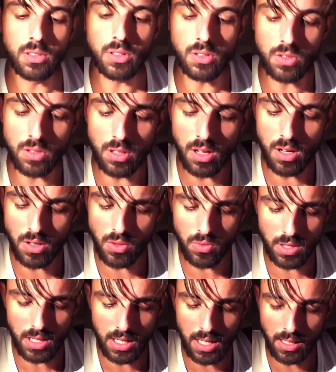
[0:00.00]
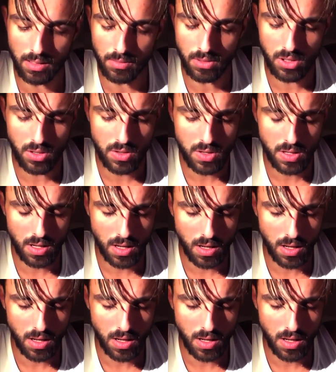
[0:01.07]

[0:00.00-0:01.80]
because you need it. Just